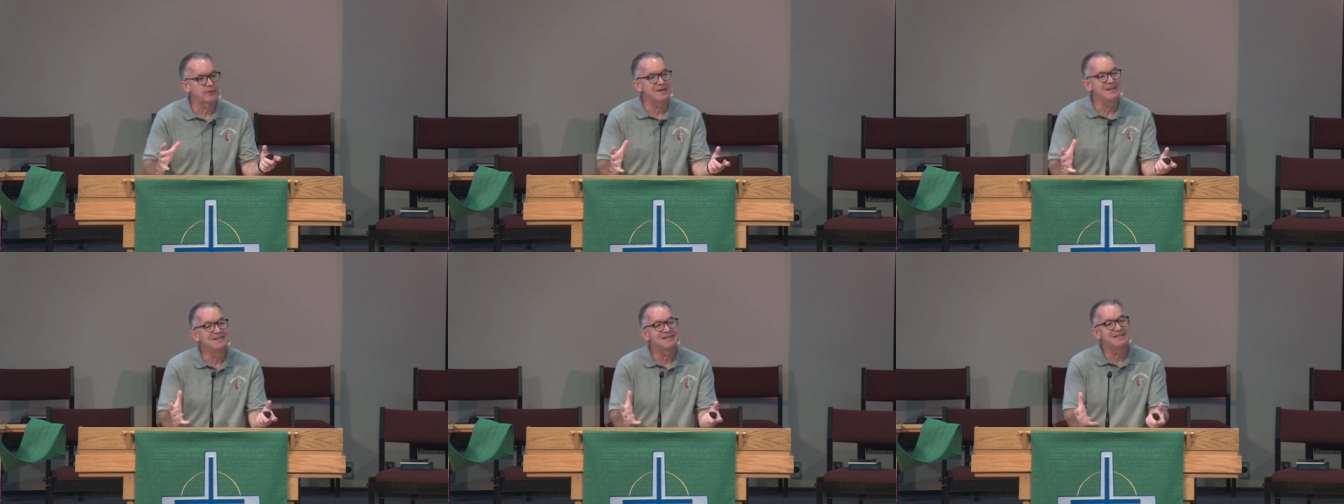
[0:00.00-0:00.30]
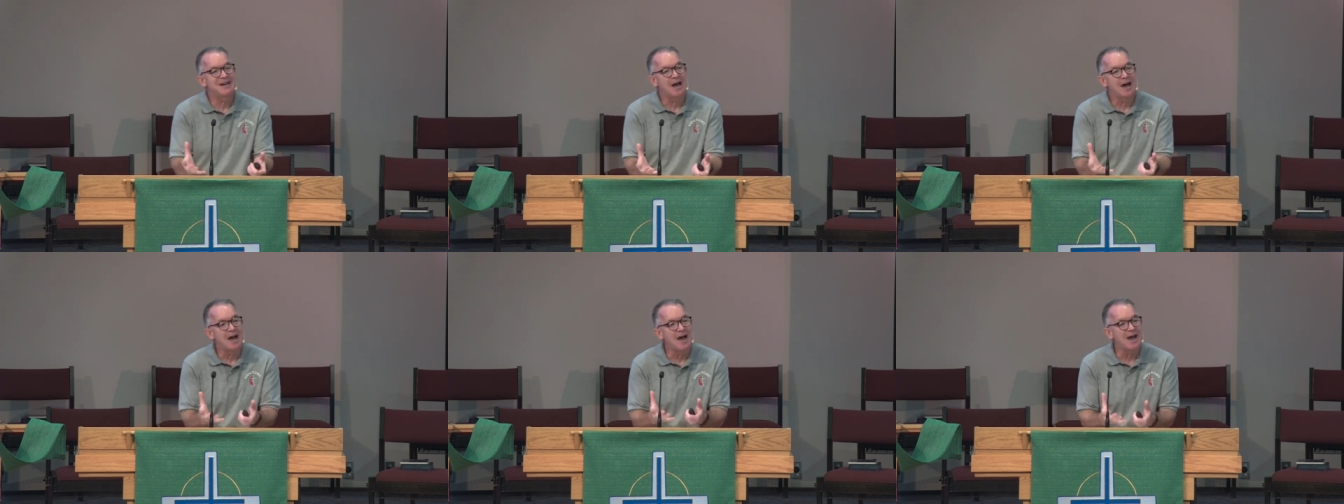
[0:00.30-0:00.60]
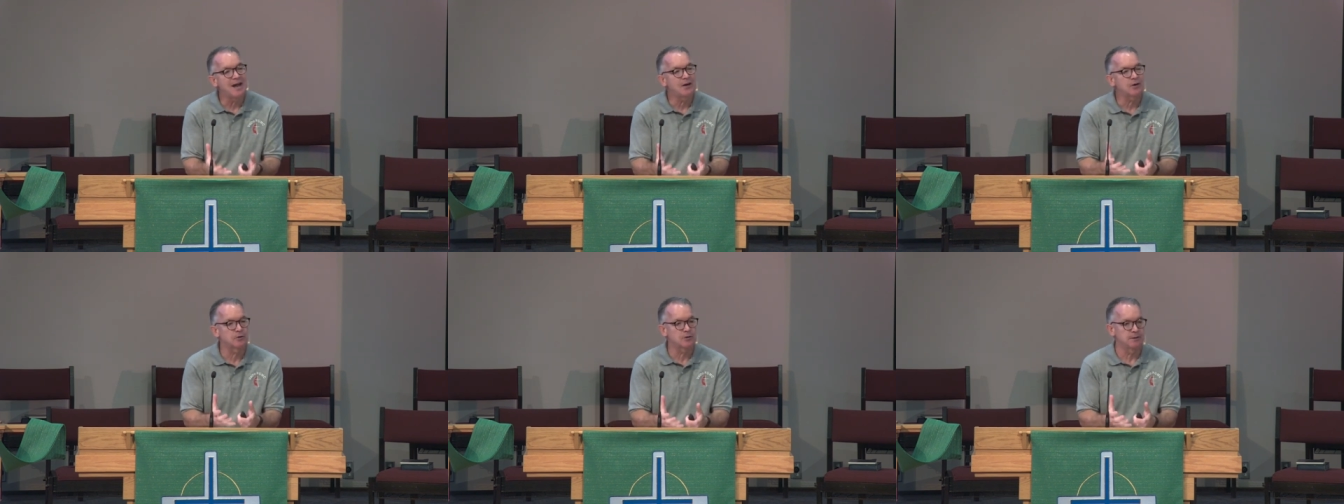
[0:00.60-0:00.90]

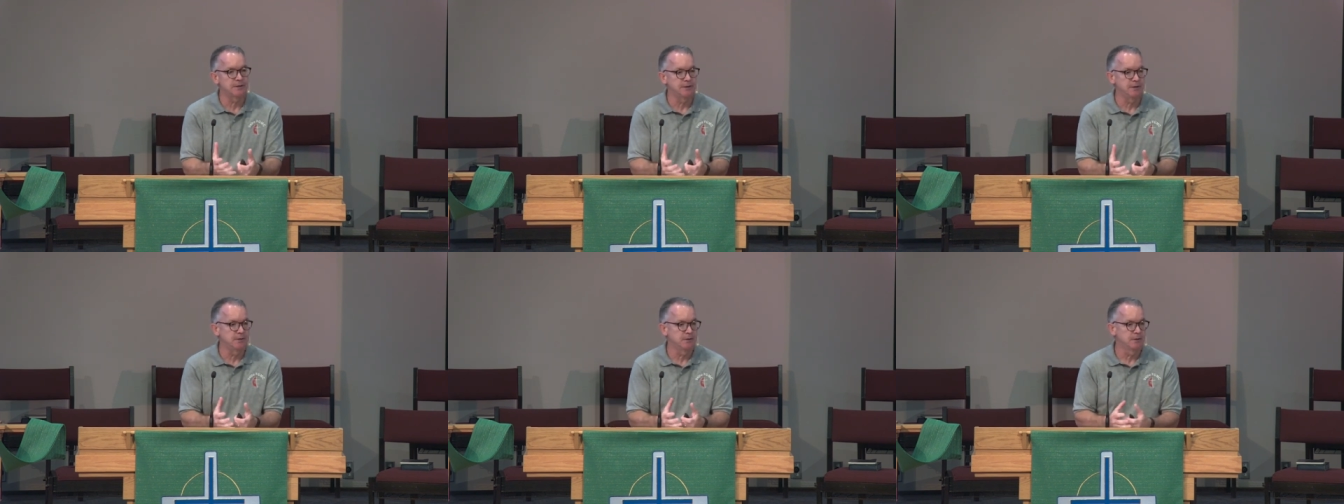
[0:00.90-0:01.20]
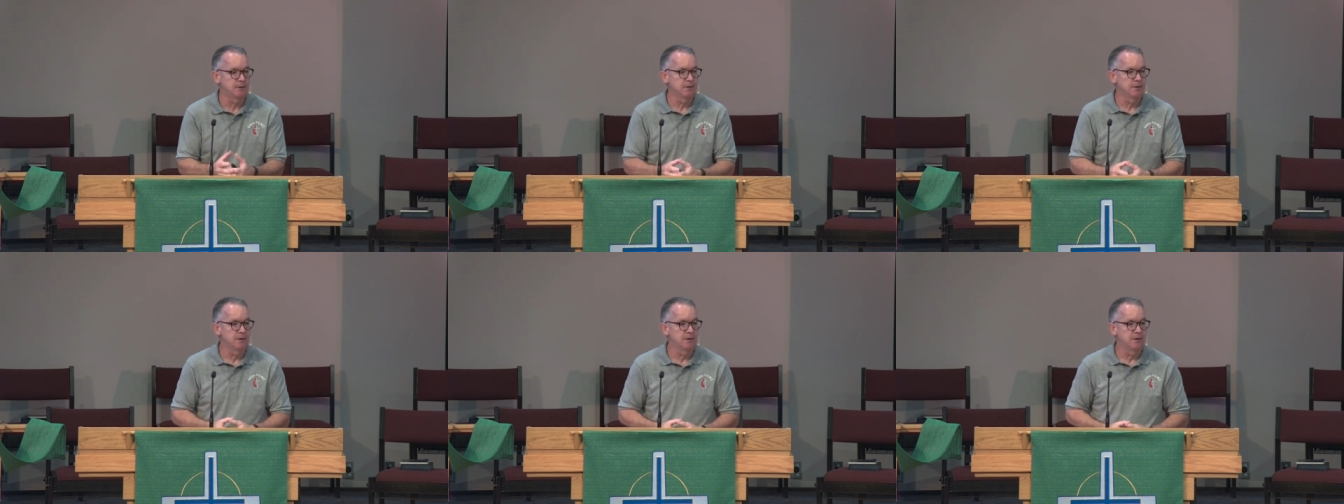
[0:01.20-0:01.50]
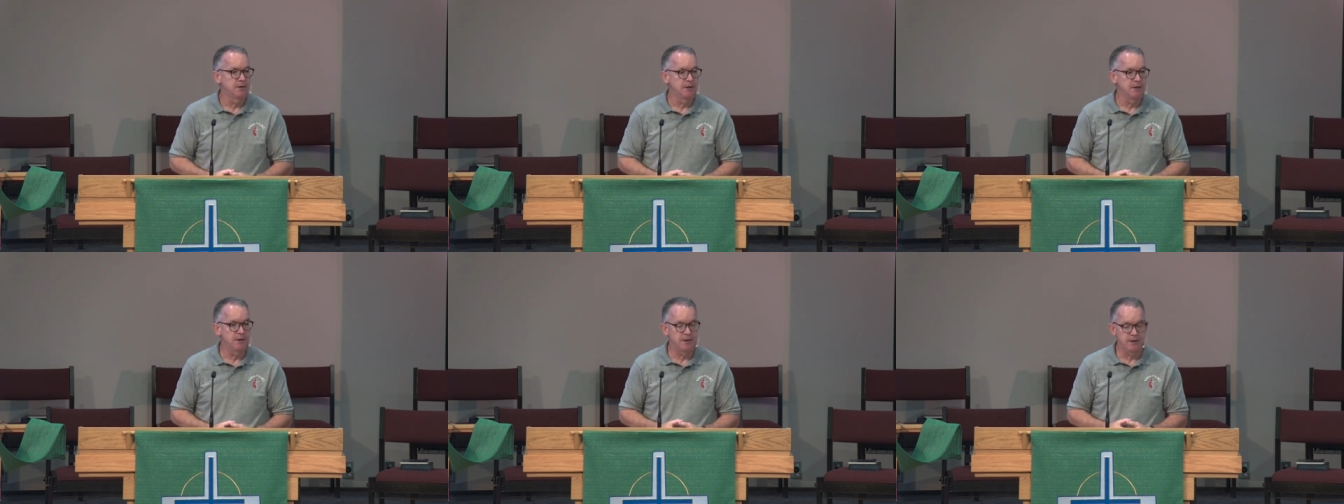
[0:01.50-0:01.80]
entirely
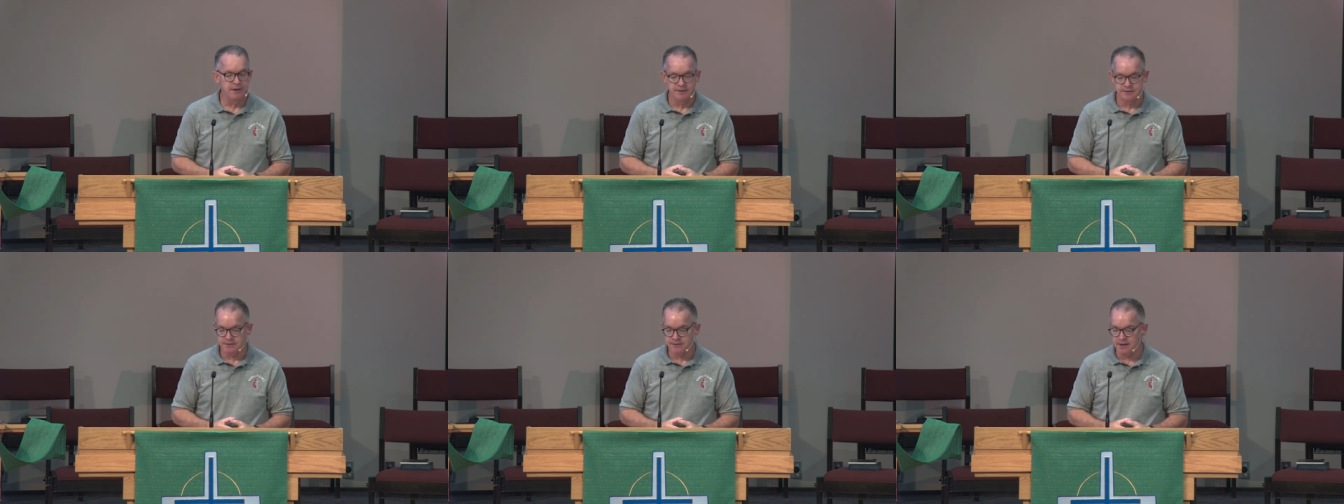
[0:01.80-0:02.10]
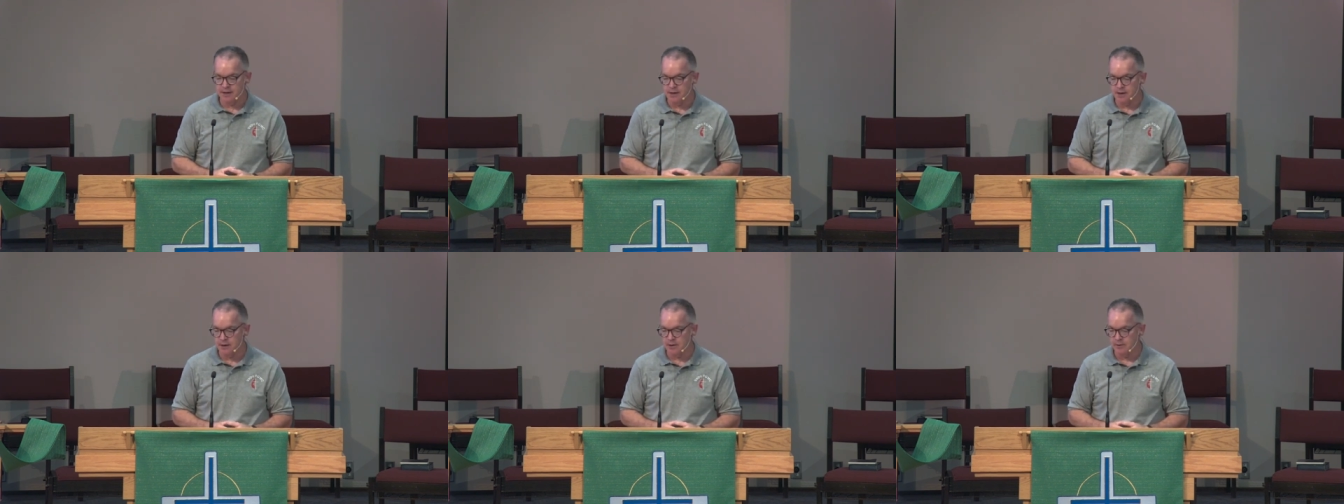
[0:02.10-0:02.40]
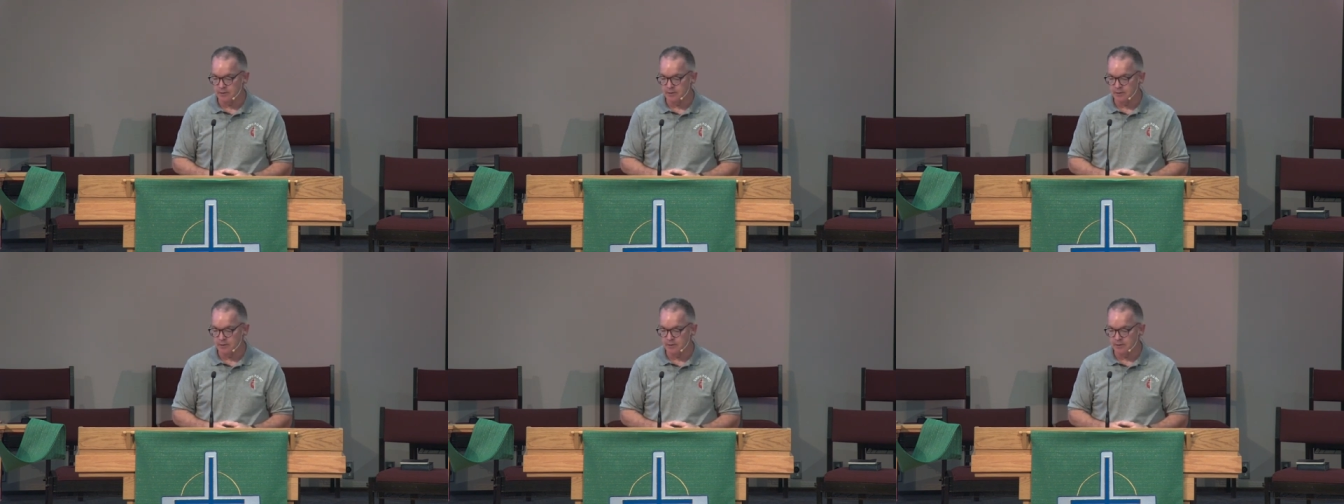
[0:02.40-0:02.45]
in his care.